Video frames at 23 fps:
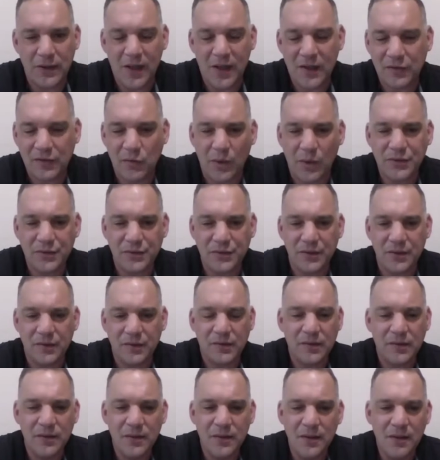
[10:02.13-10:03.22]
ask
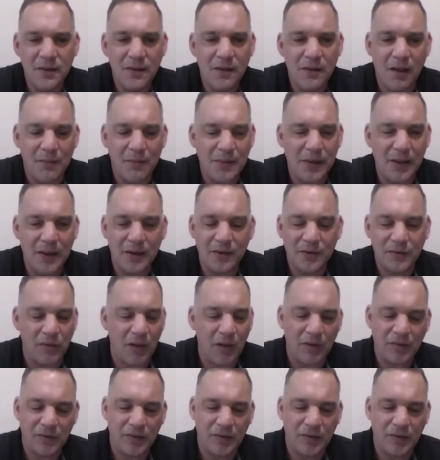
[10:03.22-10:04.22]
questions. I mean, so I was